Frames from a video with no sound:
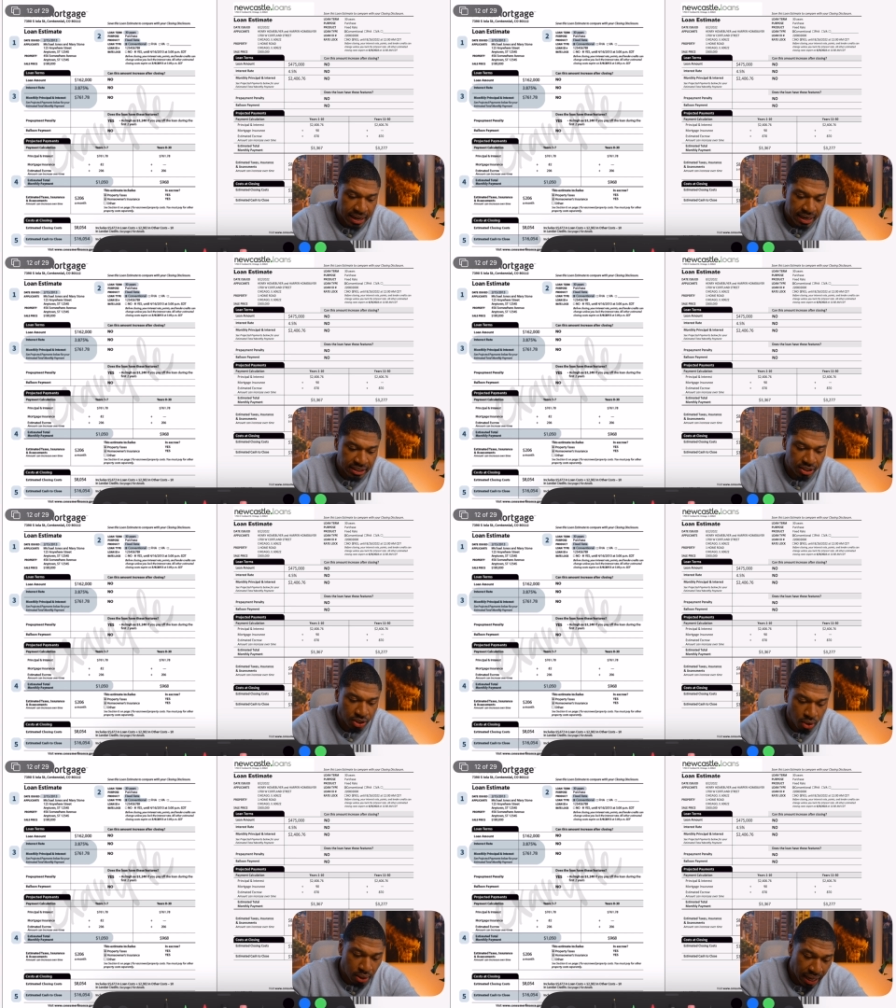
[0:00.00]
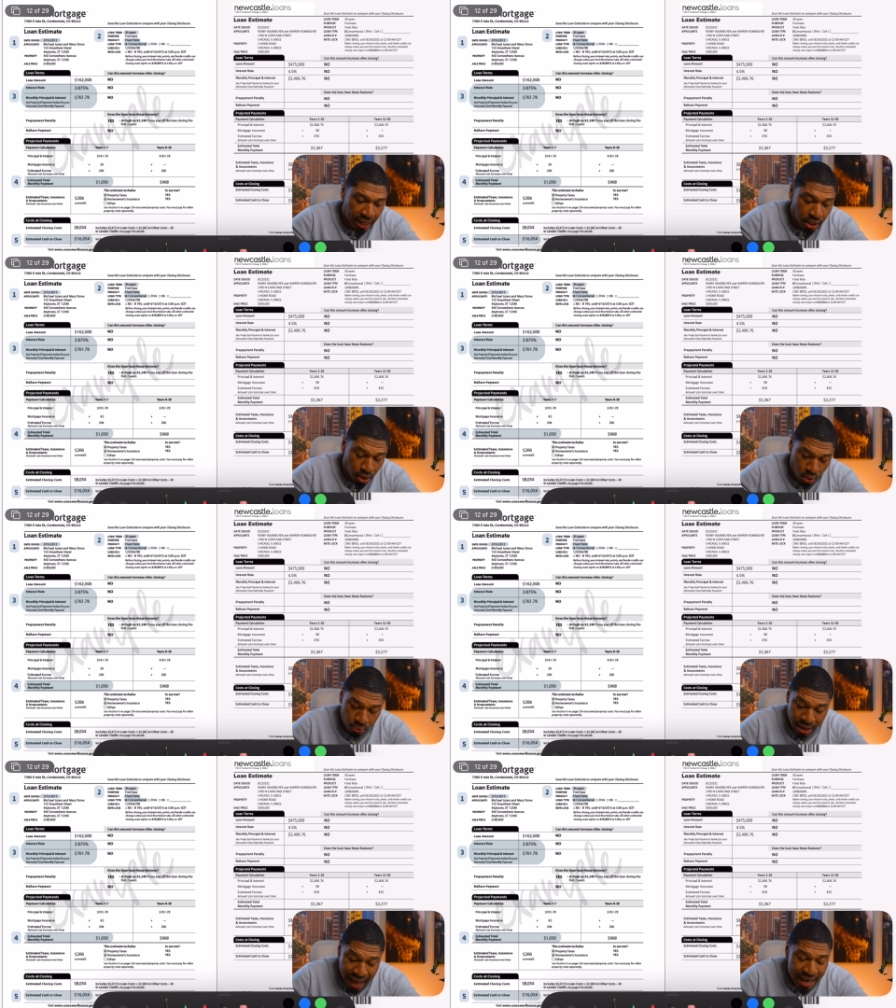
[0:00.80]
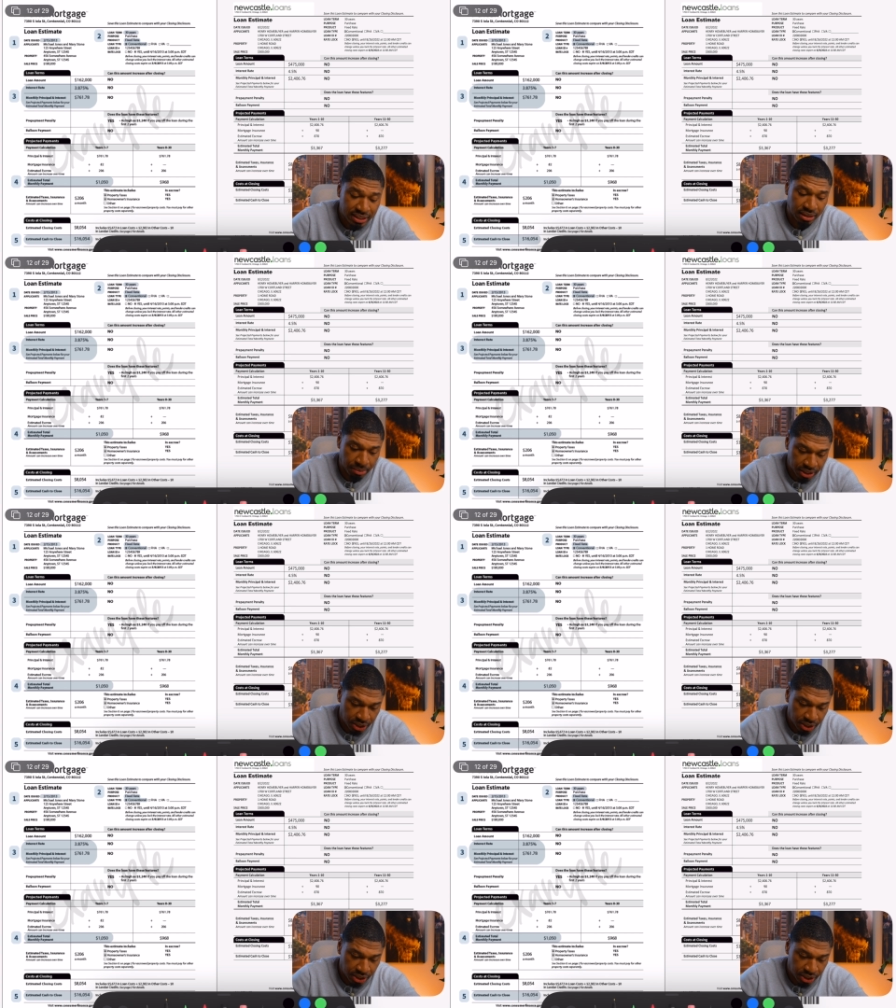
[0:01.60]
and this is called a loan estimate